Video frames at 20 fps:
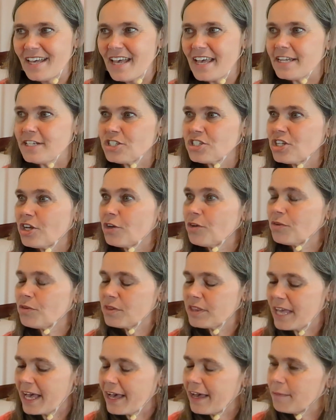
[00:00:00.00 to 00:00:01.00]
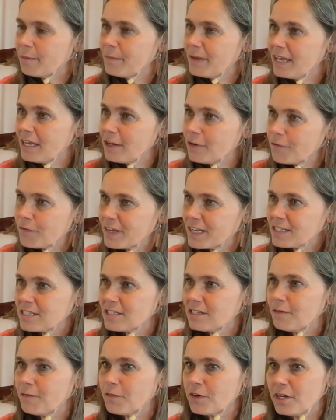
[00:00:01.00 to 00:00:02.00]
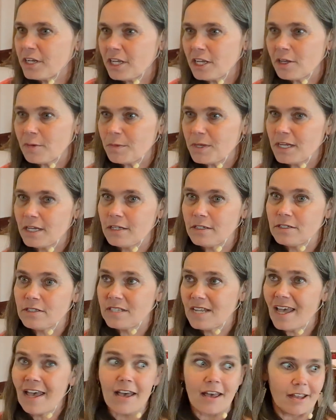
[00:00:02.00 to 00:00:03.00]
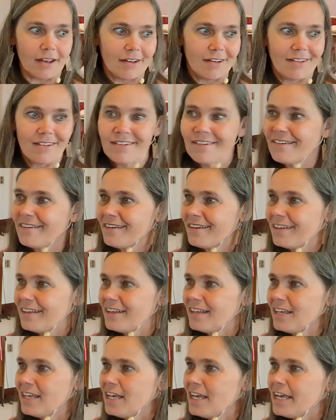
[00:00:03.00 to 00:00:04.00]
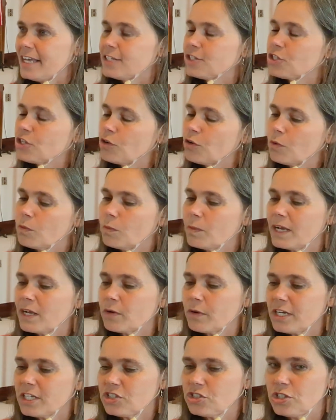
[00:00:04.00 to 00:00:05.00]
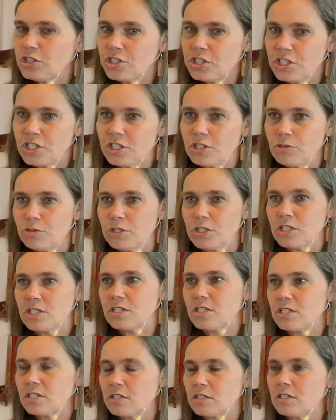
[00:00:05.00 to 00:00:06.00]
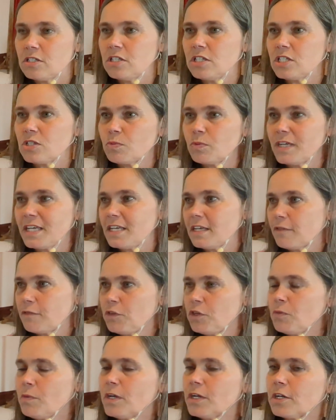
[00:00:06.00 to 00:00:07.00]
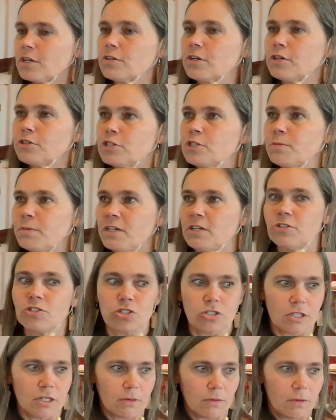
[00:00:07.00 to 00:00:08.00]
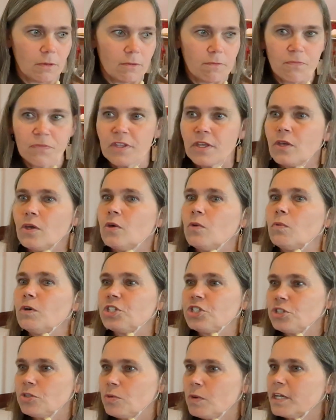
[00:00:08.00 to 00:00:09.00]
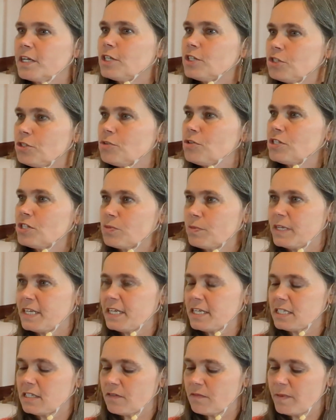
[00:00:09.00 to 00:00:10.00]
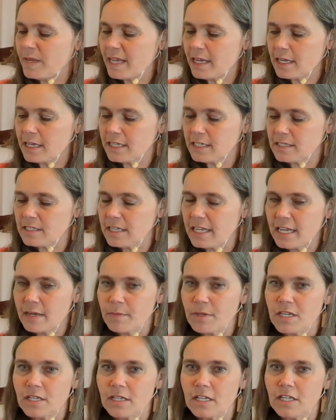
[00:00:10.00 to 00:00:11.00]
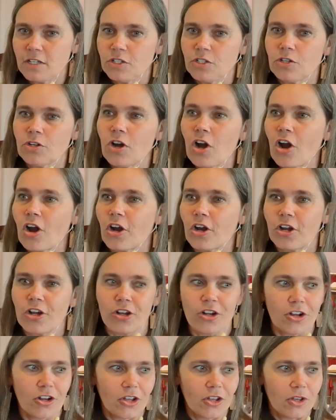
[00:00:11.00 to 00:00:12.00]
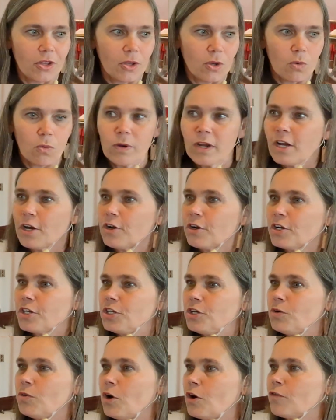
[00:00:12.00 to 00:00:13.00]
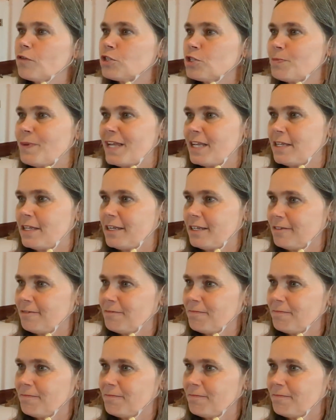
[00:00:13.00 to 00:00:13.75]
And so that manifested for him in debt. And so my question to you is, this week, if you want to grow spiritually, what you want to do this week is examine in your heart, where are you overspending?